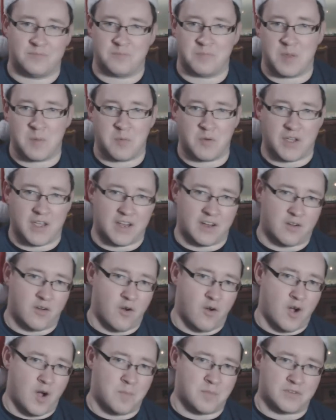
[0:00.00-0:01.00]
people getting
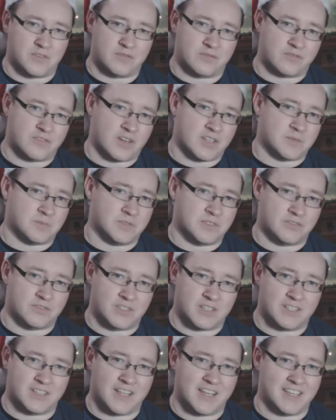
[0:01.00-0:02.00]
caught up in Christmas
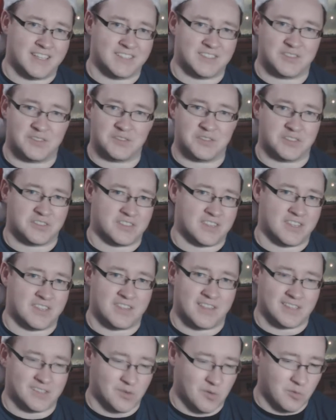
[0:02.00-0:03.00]
tree lights and just
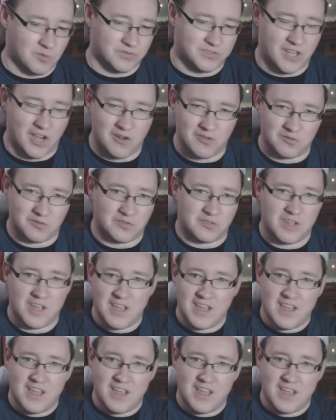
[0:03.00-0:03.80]
this whole town